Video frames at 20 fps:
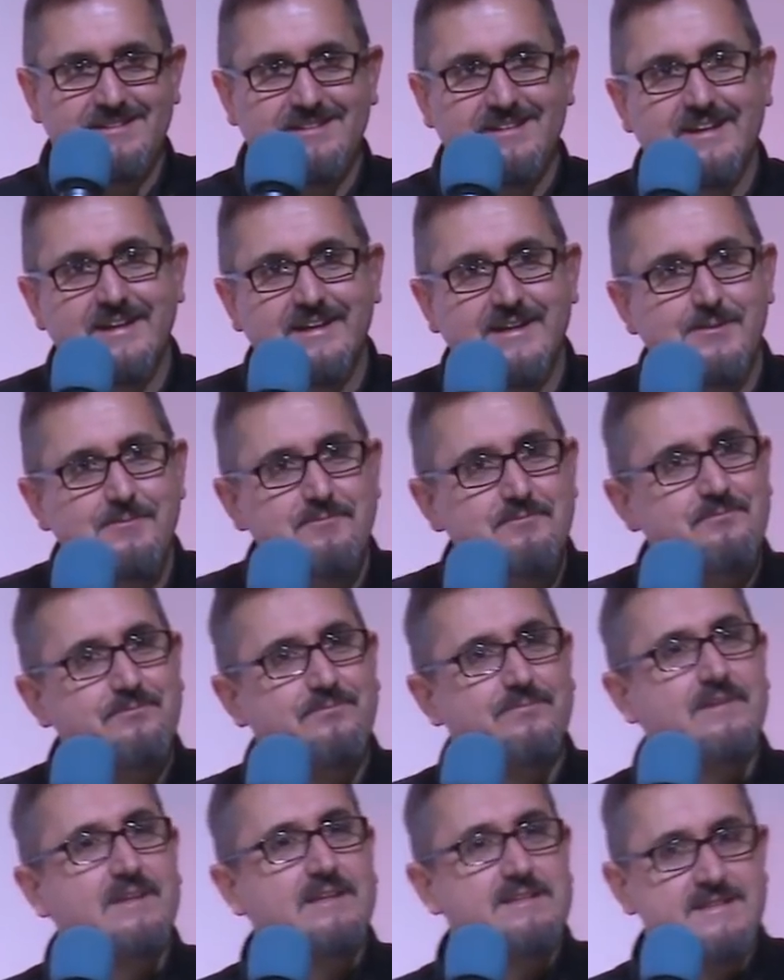um,
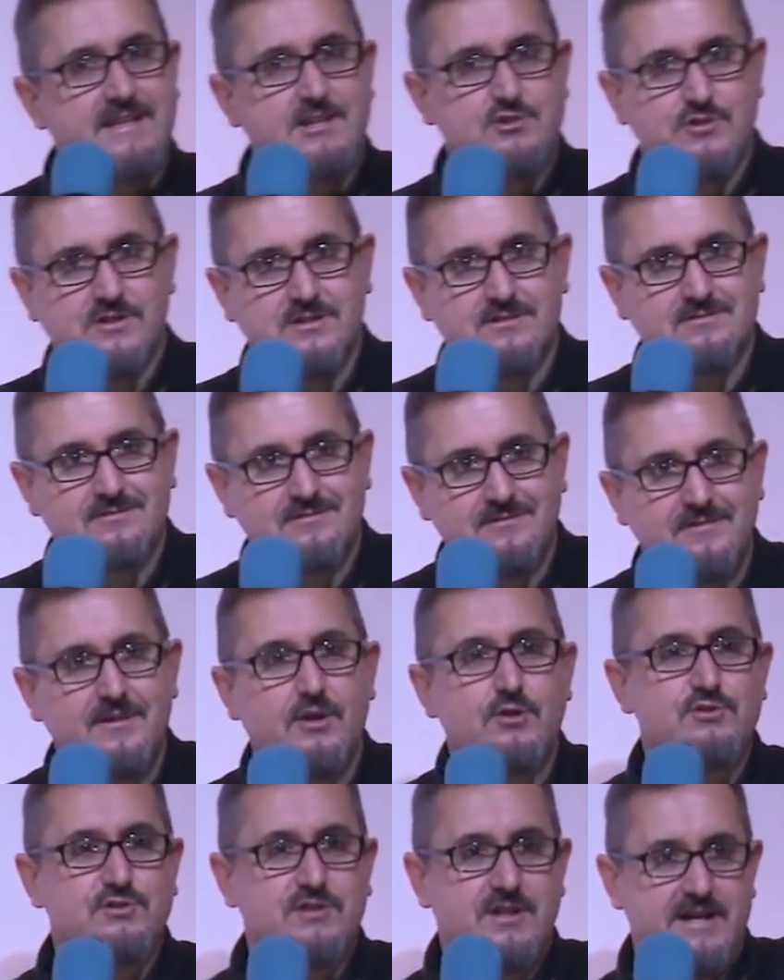etc.
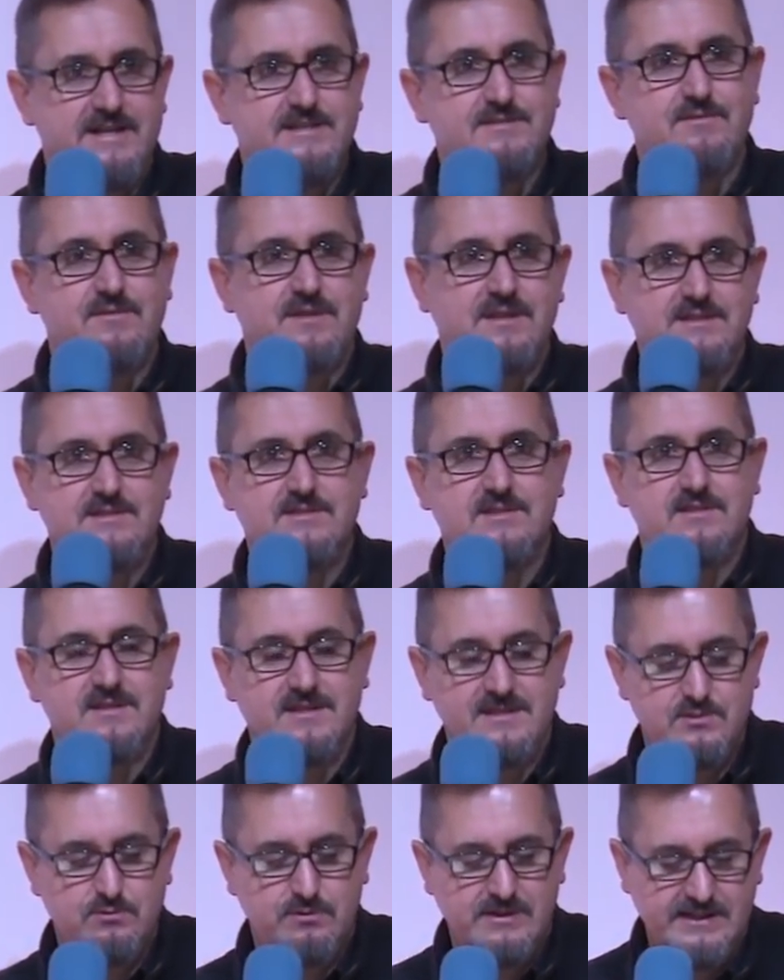Those kinds of things are
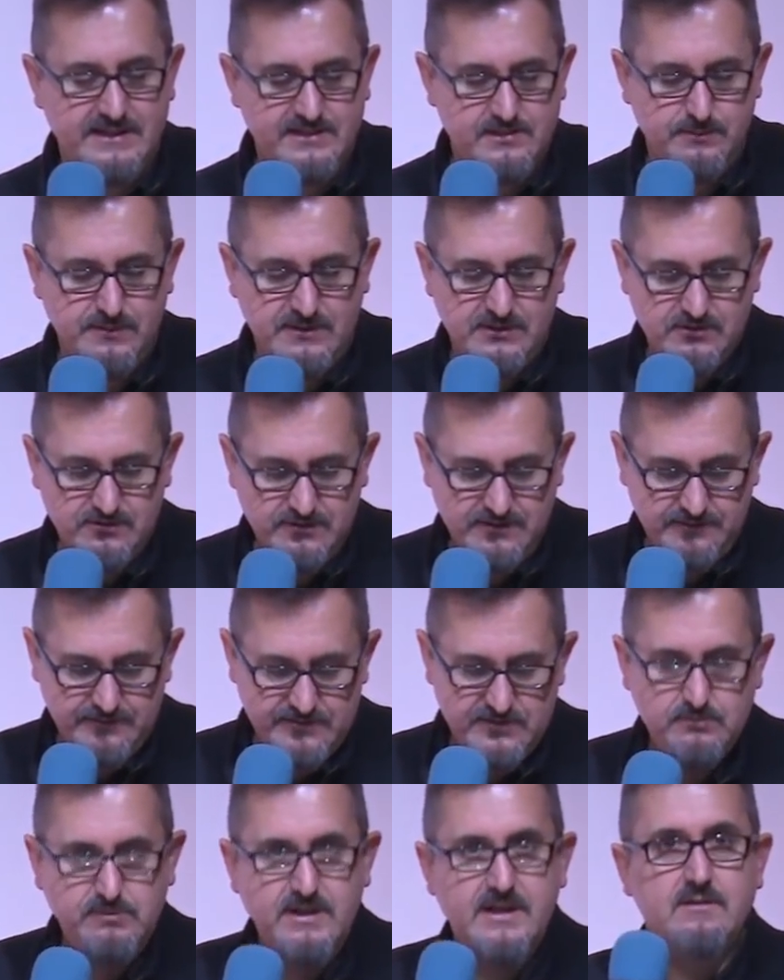things we need to be doing.
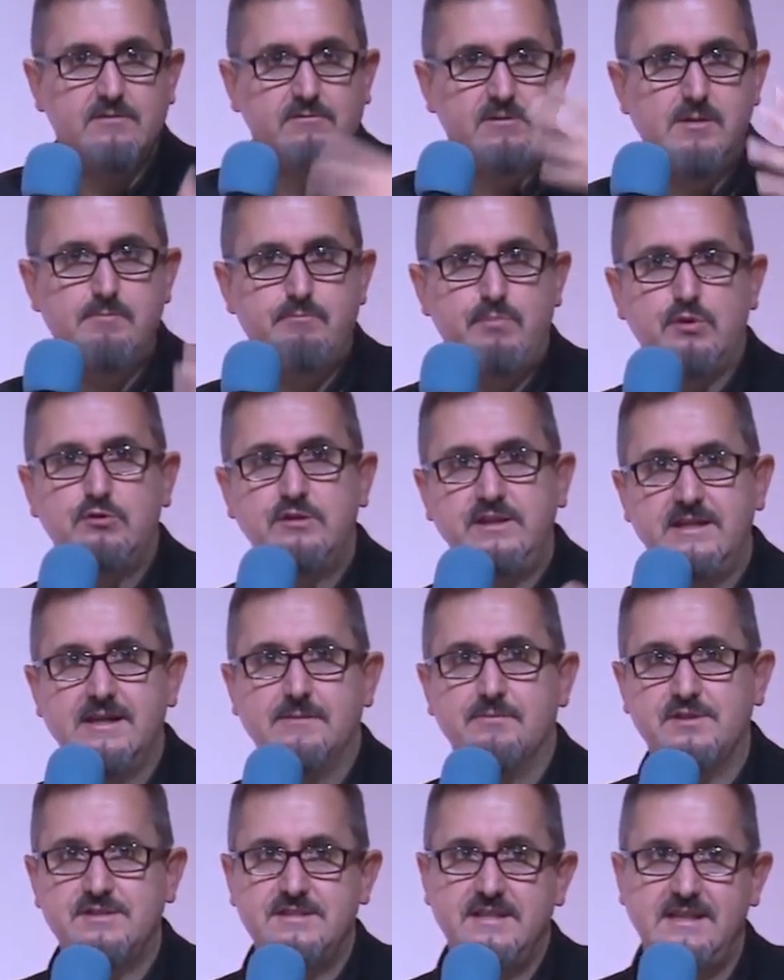So we're, we're building
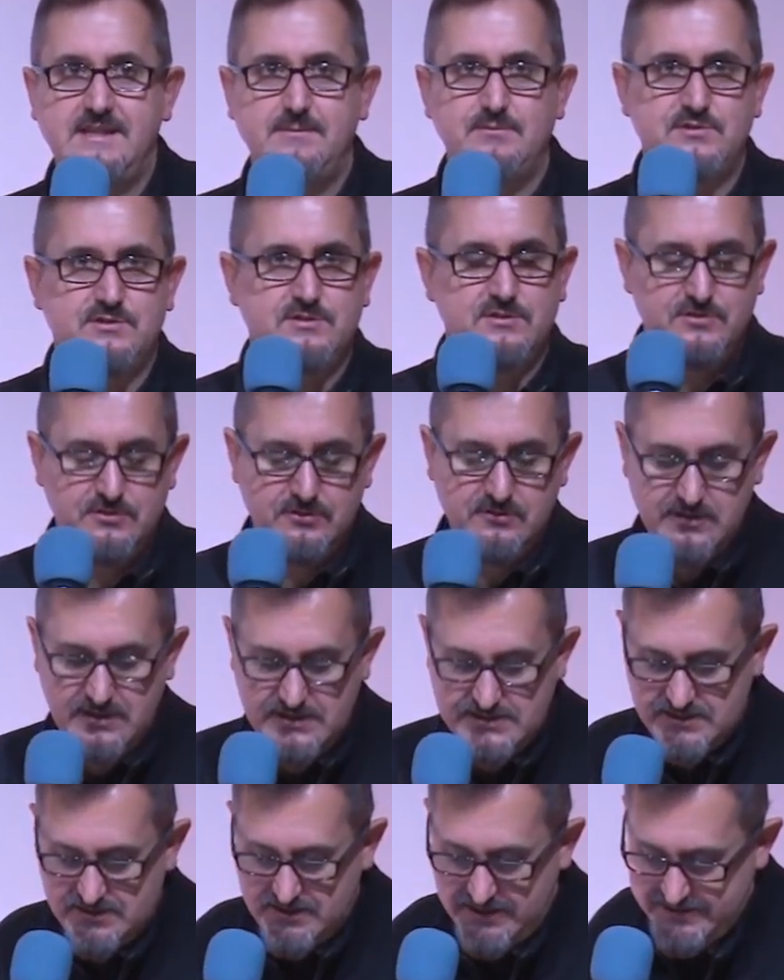up the teams to do
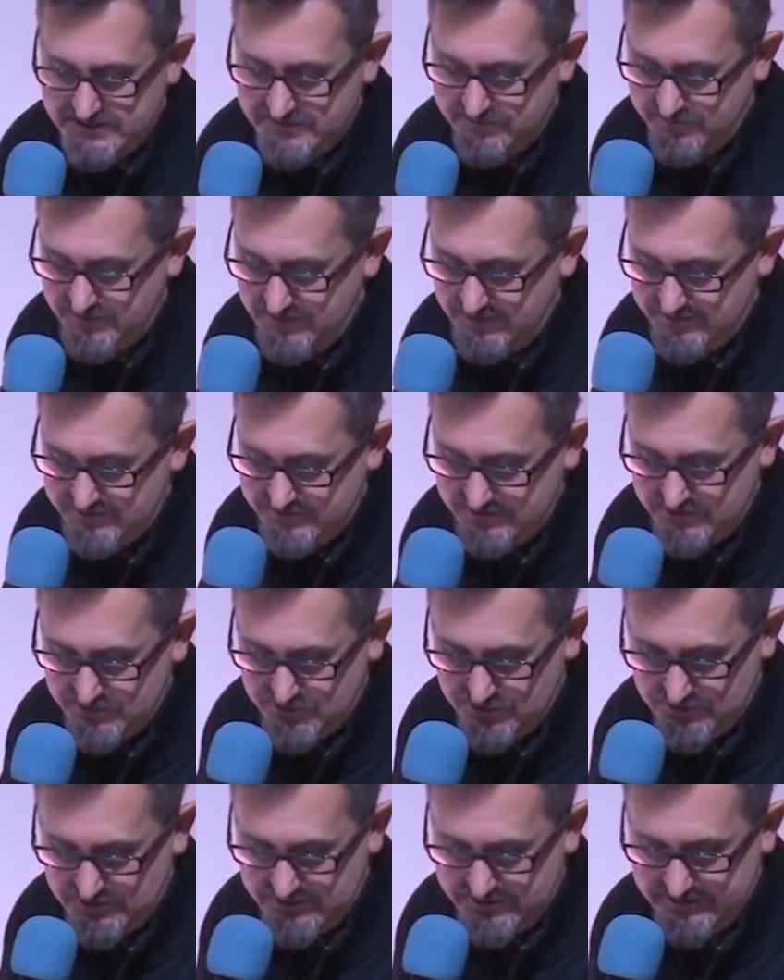these kinds of things
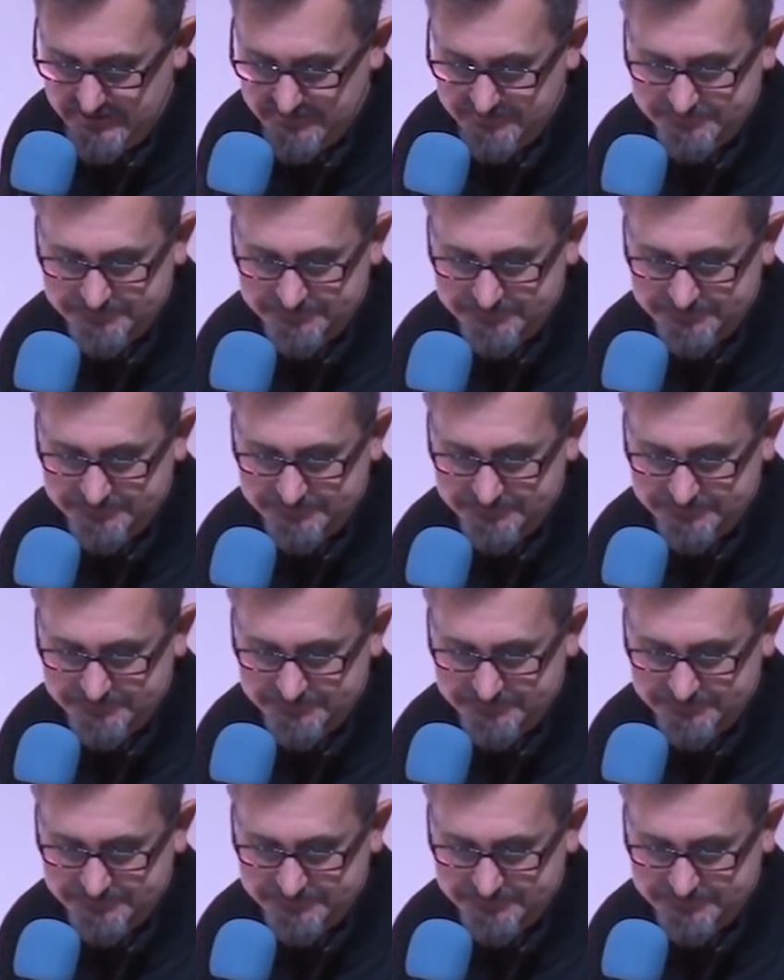internally.